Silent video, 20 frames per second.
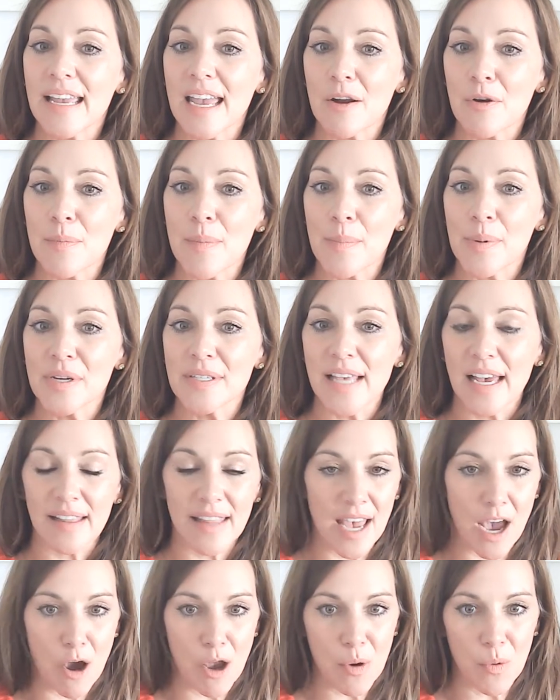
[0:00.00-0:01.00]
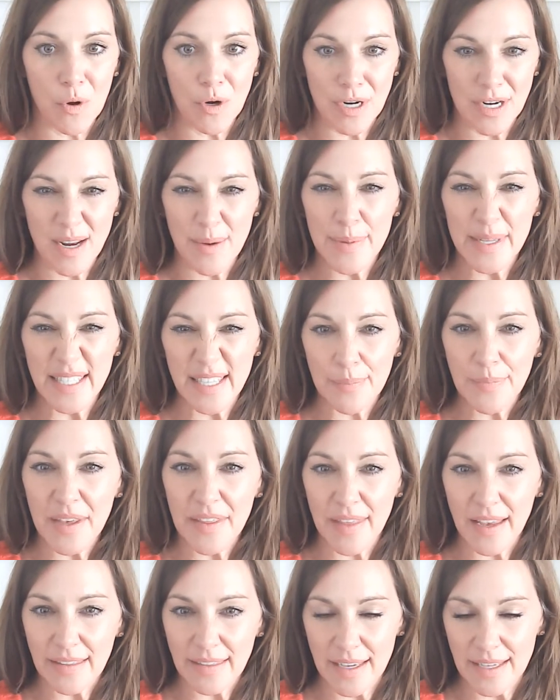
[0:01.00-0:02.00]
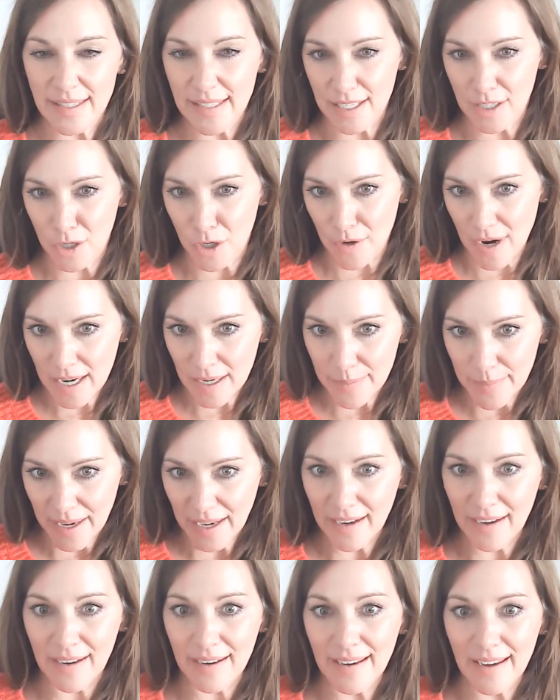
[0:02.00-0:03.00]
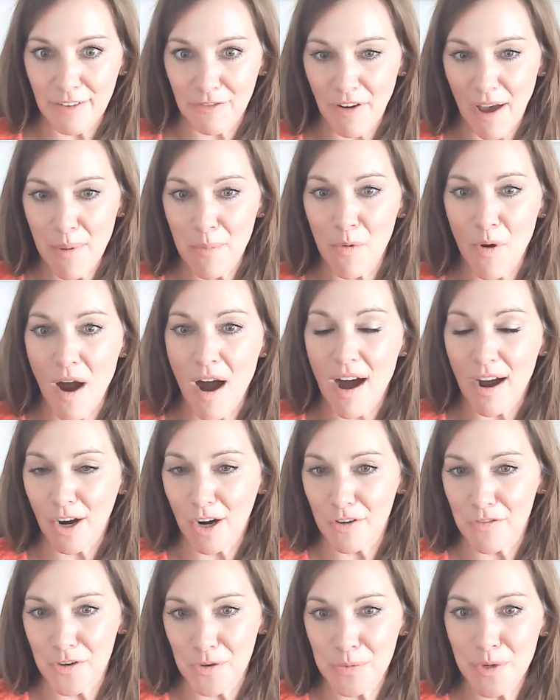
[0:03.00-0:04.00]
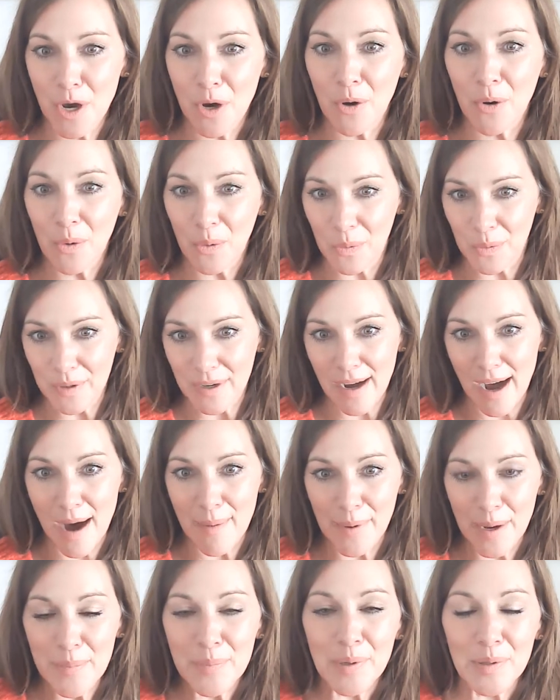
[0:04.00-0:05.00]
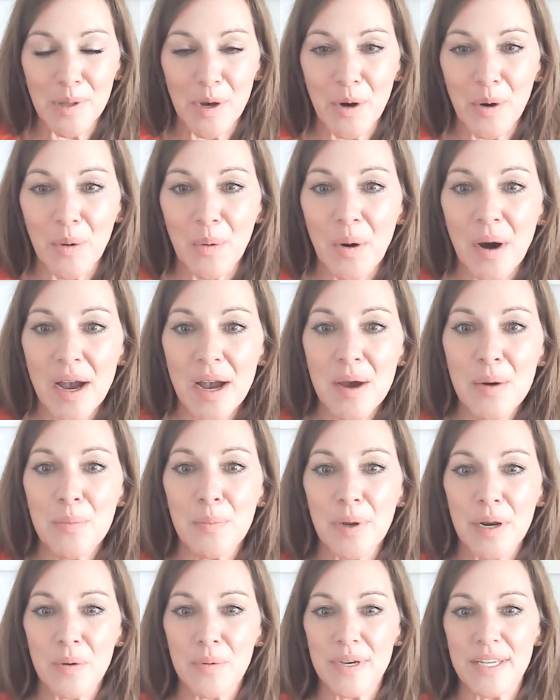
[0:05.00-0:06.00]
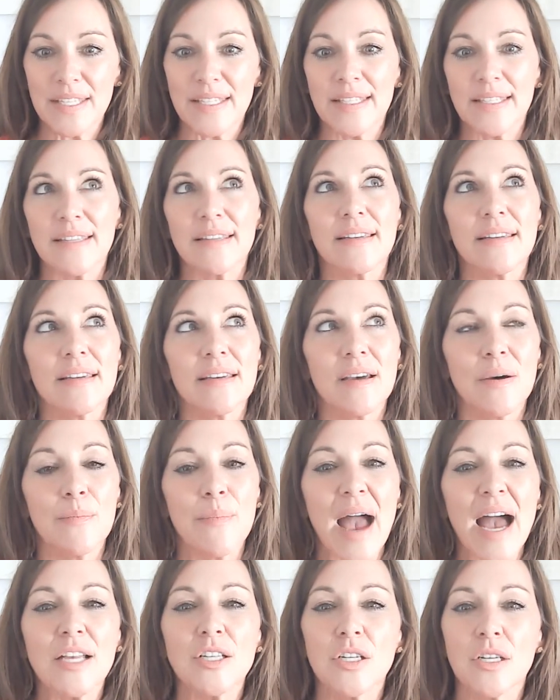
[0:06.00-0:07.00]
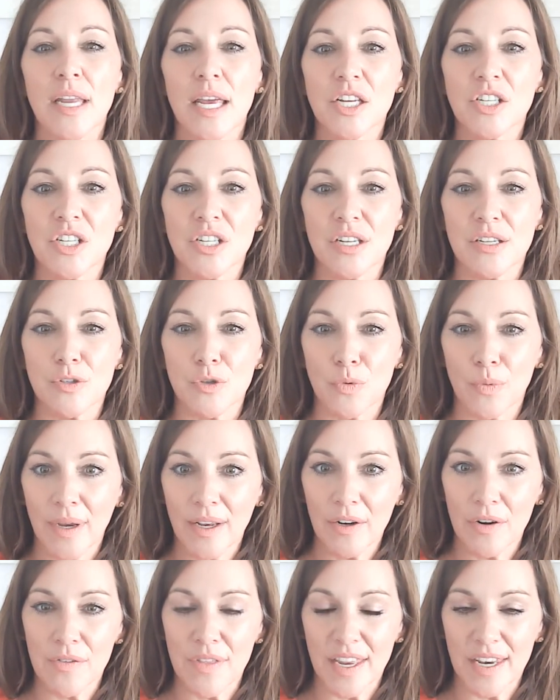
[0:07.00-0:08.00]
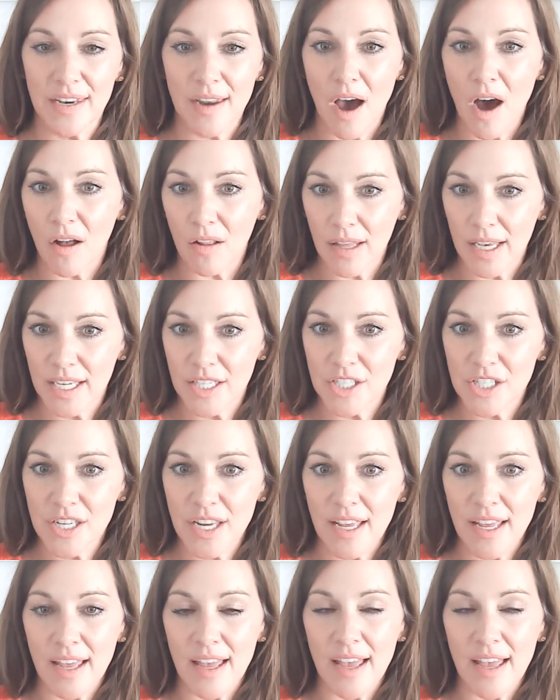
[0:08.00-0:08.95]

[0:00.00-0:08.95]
can't remember exactly how he worded it, but something like this. And correct me if I'm wrong, or if you know, comment below. But it was, imagination is greater than knowledge.